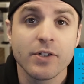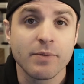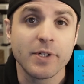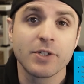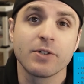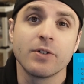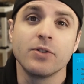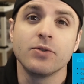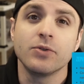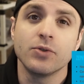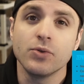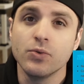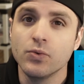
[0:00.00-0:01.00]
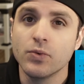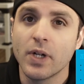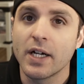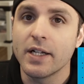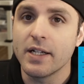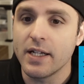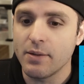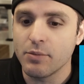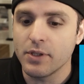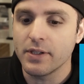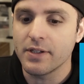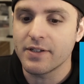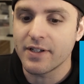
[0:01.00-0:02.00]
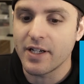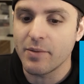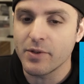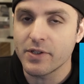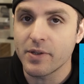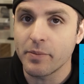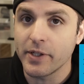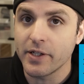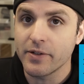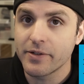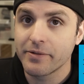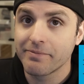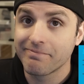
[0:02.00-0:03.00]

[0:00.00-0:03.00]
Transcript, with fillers: Just make sure you do not name it the same as something else.